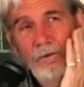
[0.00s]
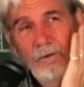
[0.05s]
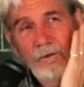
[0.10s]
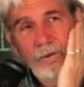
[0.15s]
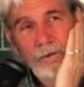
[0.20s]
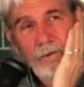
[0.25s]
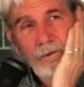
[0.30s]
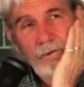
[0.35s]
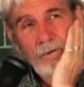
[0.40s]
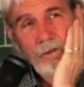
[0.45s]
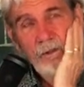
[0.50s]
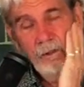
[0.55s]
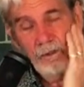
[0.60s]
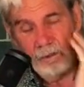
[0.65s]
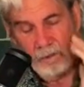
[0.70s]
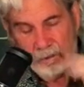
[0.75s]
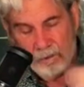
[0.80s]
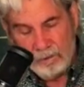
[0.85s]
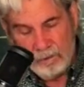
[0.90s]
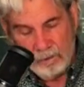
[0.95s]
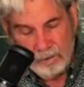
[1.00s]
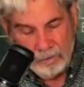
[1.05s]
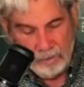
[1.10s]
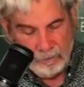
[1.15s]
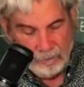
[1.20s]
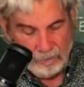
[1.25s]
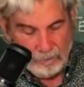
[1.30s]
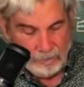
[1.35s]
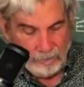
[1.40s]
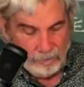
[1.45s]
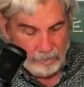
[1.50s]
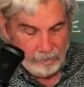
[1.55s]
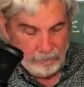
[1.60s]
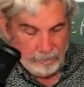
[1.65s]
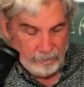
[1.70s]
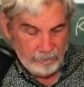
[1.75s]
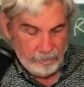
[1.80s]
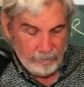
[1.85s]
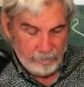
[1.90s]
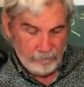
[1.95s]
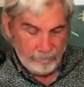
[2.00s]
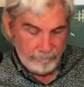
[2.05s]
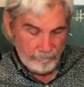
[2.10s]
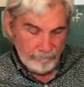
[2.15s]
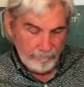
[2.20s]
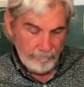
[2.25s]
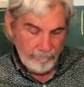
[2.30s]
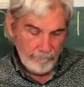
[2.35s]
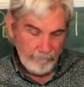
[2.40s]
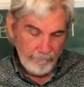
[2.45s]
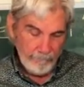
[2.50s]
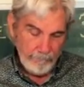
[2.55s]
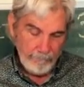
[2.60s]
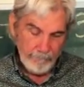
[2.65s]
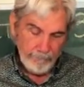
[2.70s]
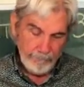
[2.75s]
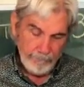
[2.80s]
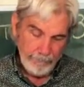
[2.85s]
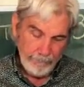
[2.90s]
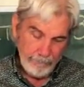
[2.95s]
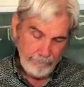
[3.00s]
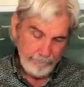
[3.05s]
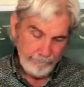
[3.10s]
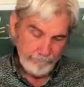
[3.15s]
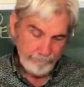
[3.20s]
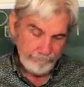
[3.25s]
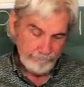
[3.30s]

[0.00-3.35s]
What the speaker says: [no speech]